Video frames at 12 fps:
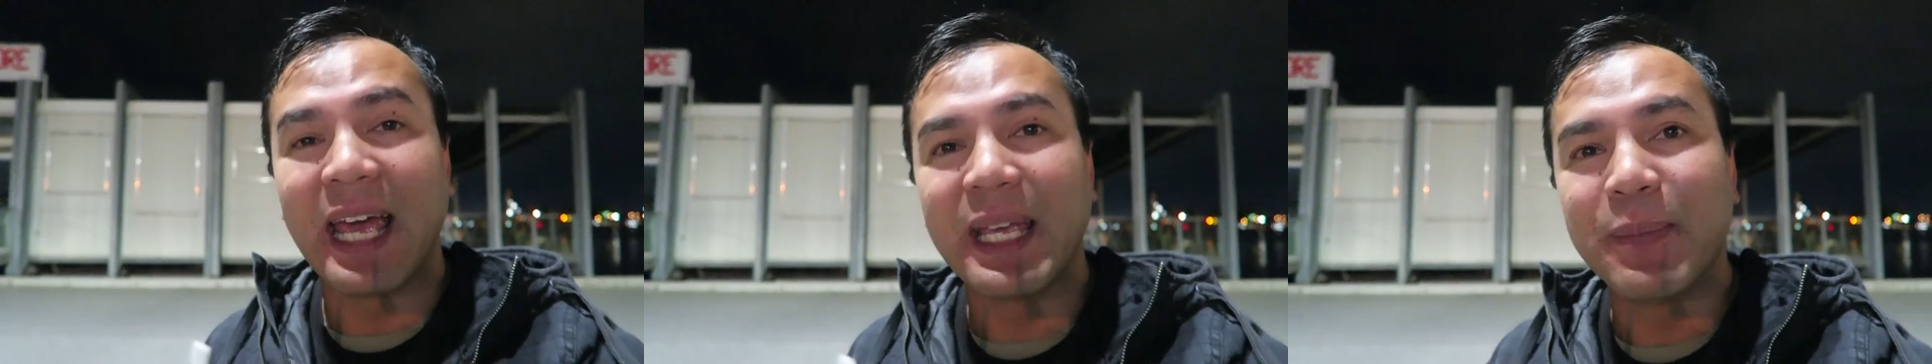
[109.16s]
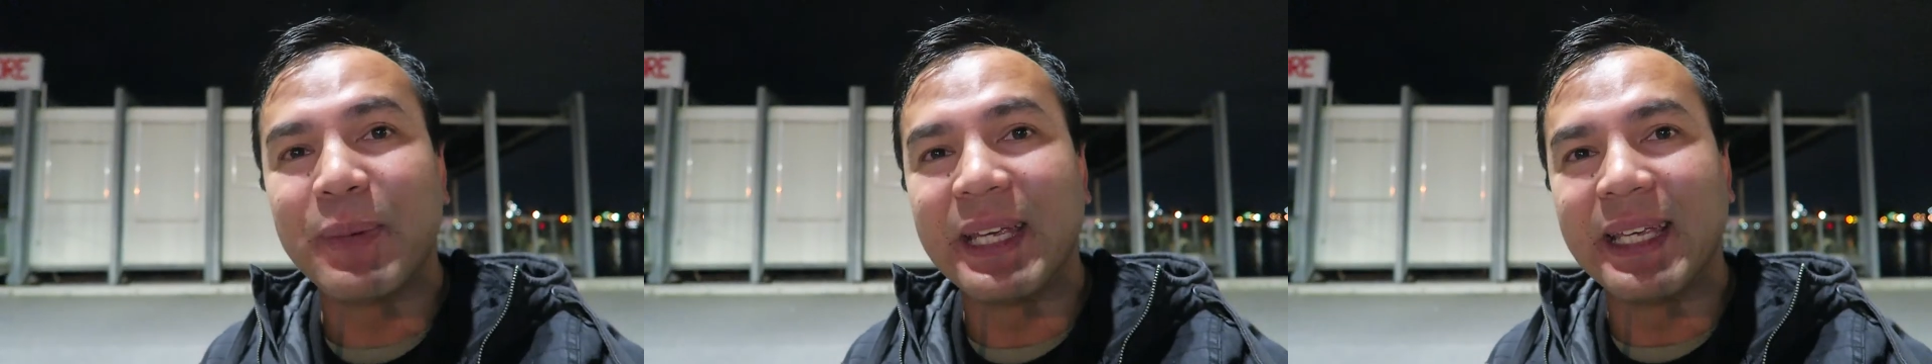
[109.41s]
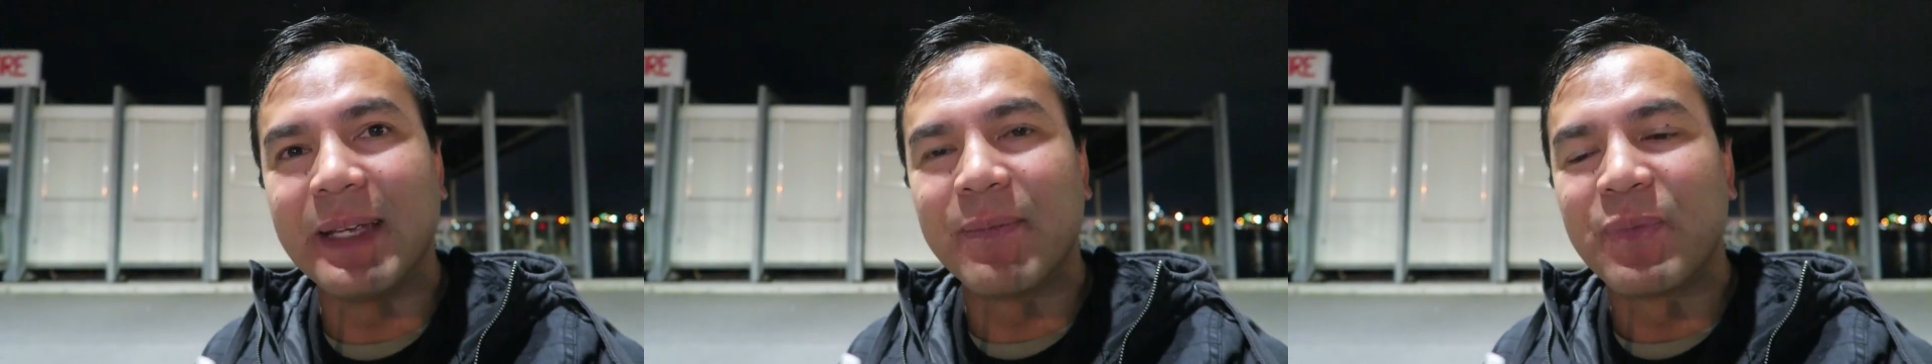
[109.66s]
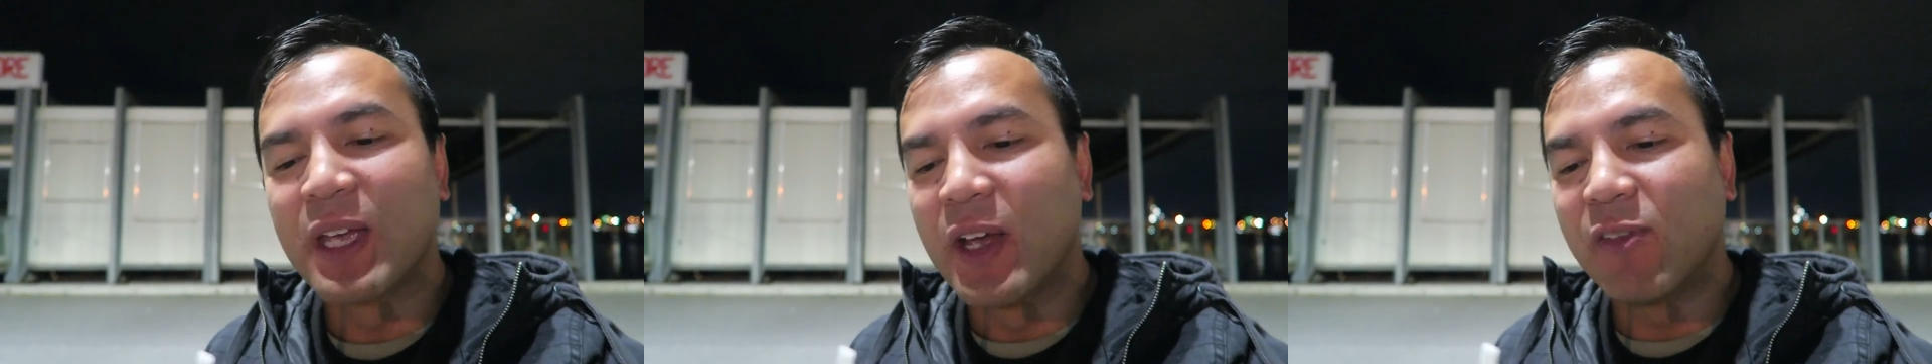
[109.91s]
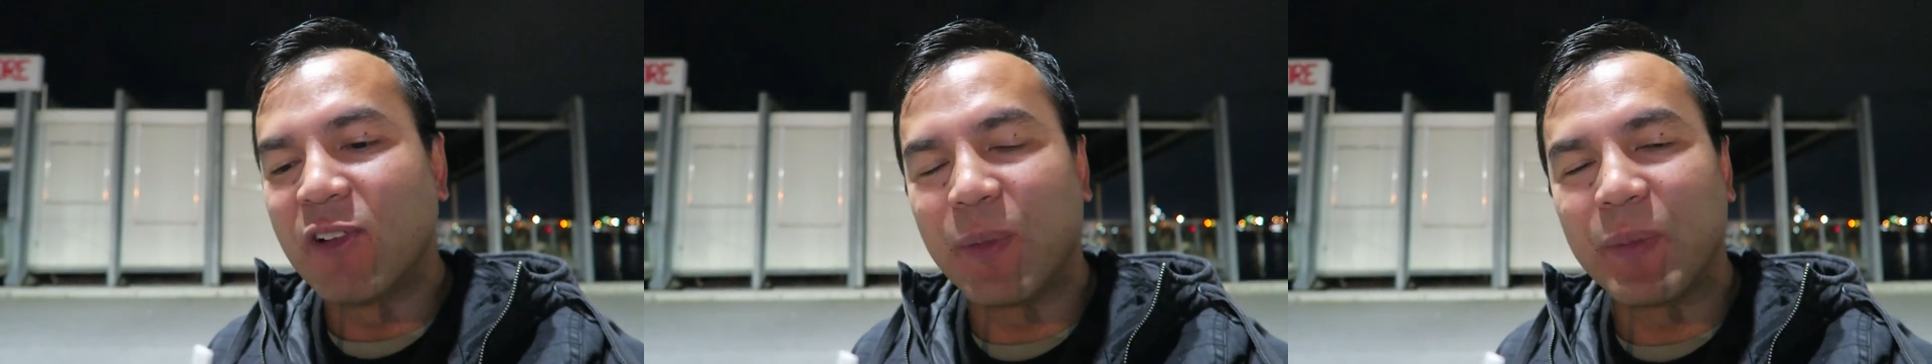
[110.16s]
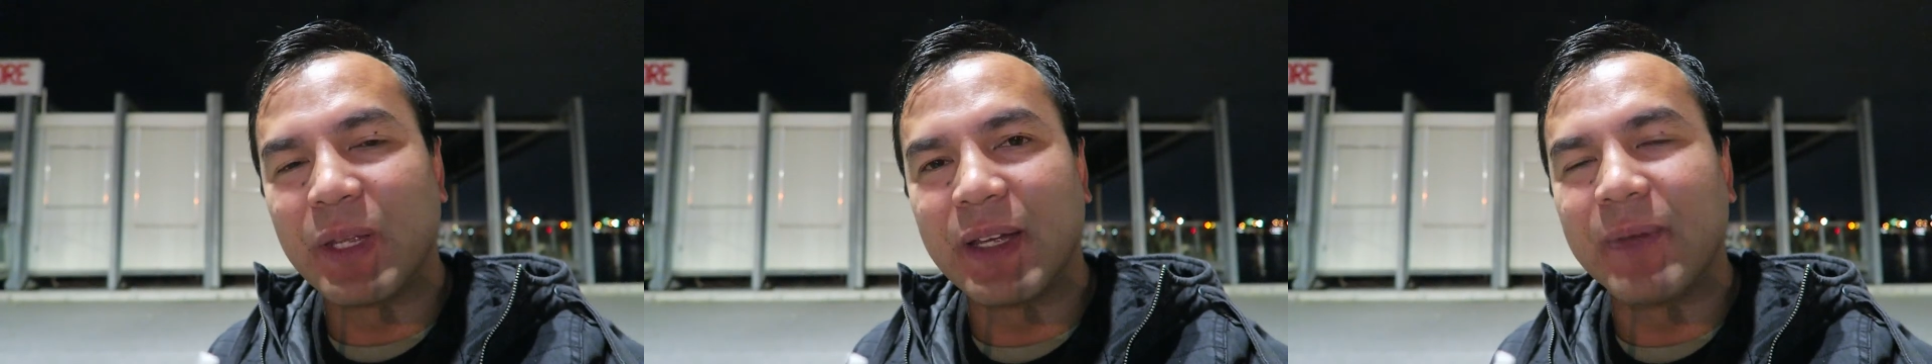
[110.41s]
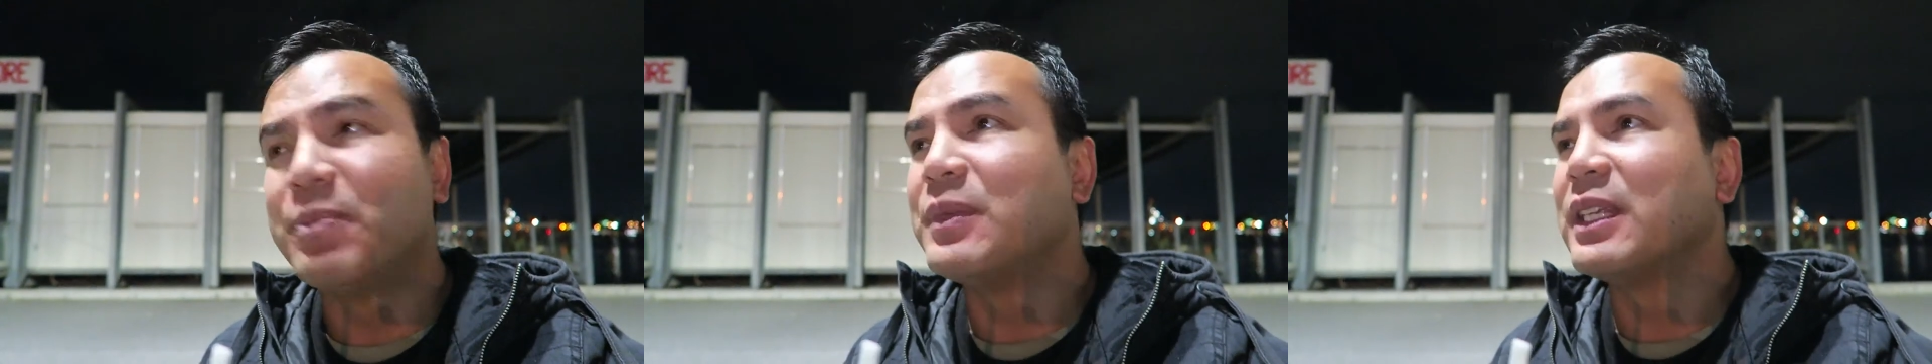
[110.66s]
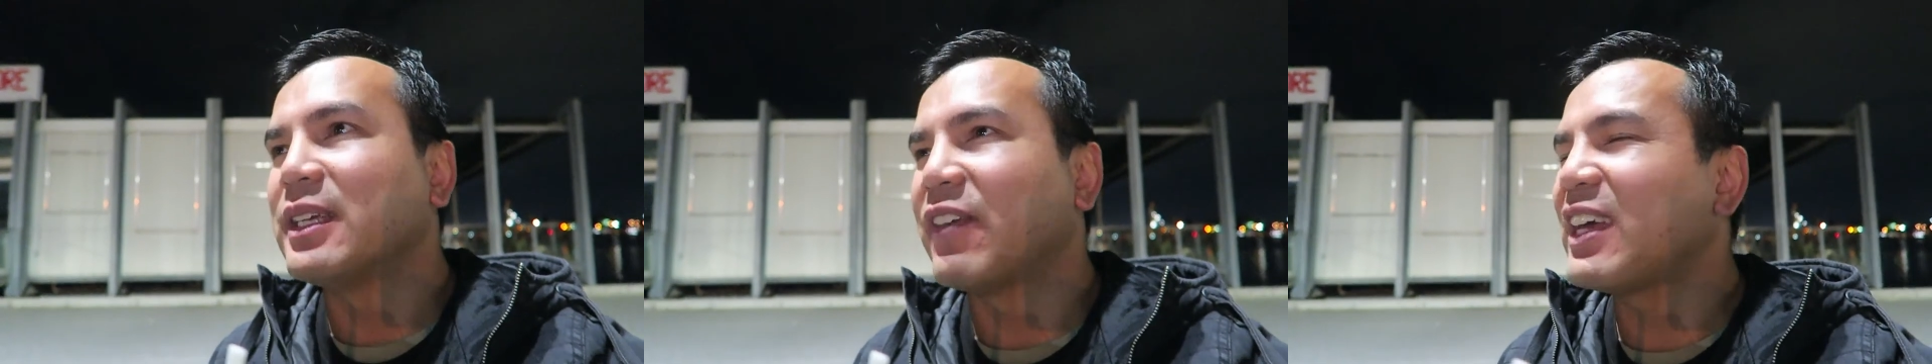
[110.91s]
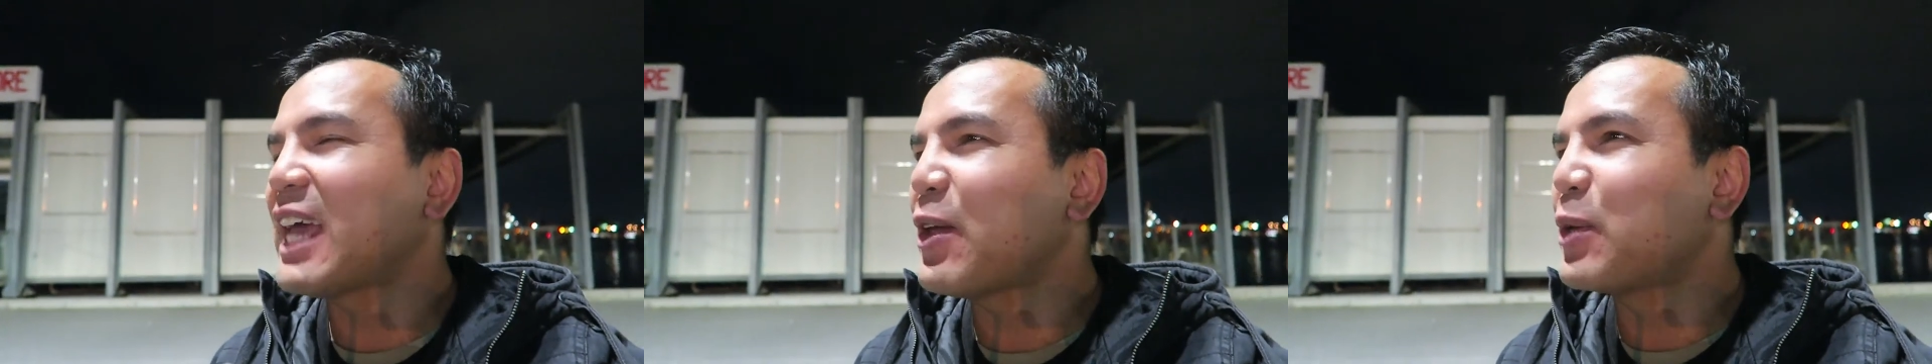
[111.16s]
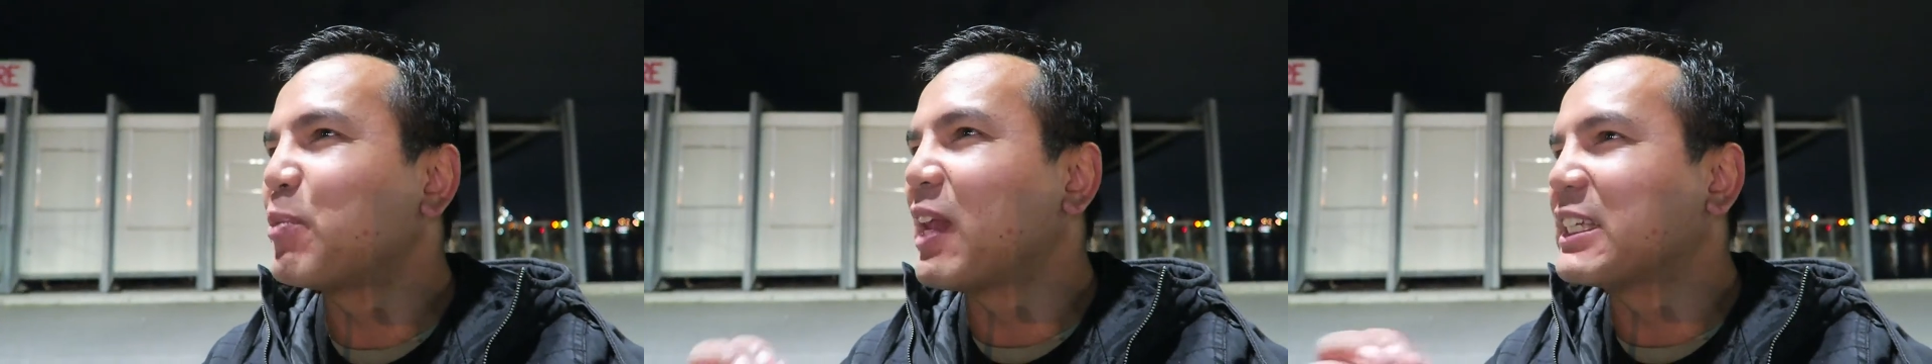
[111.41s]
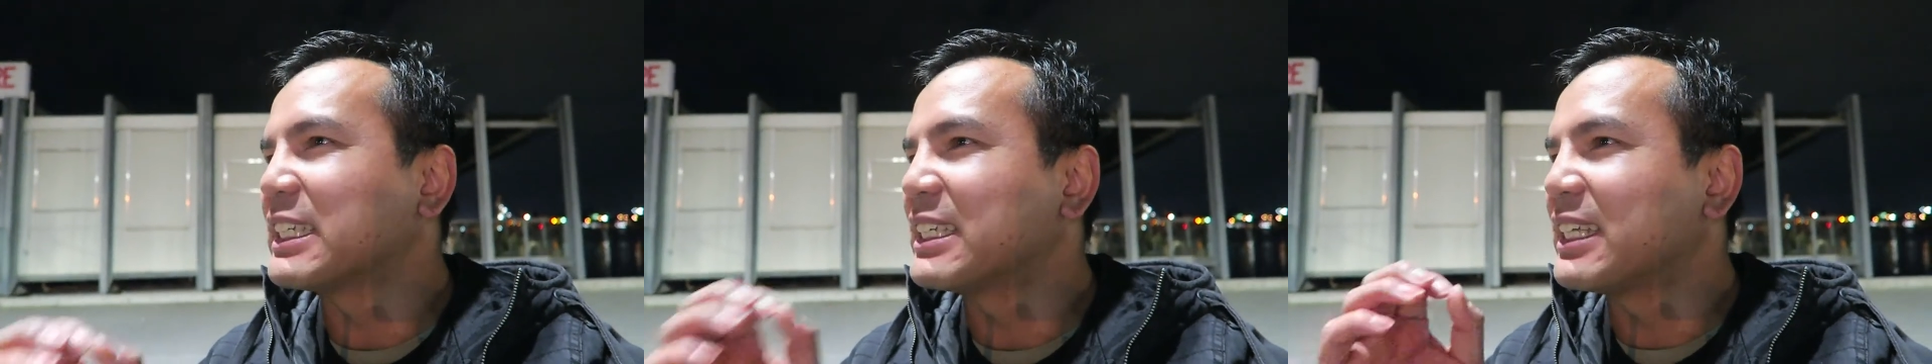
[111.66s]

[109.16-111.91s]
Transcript: AB from the I think how you pronounce it,